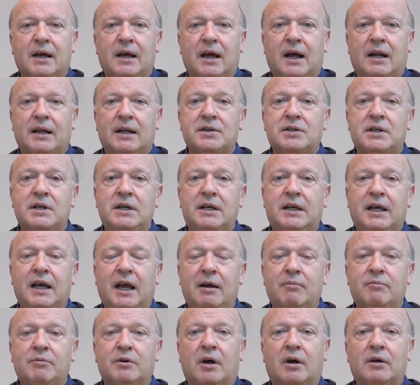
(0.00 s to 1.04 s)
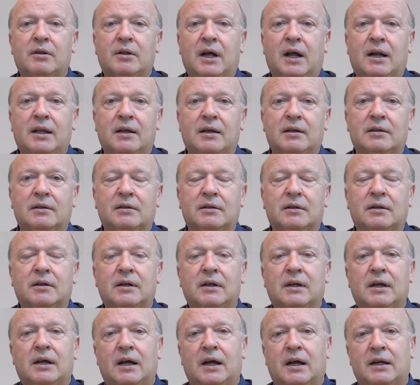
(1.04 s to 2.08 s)
And as he came down that hill
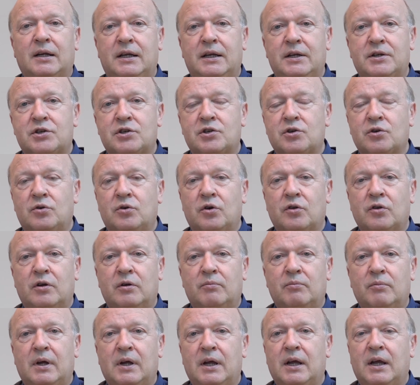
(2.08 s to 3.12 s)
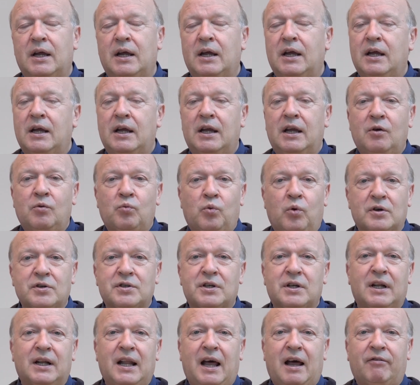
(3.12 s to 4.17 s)
and he saw them, he
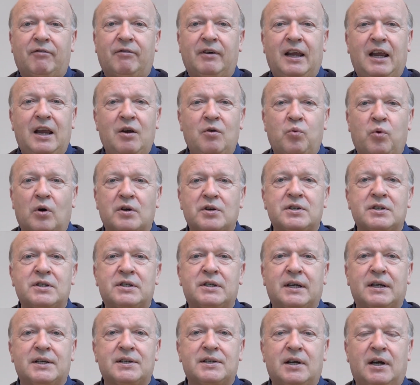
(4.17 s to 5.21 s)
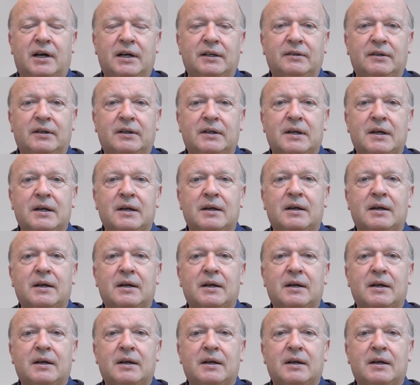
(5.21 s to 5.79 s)
wasn't laughing, he wasn't excited.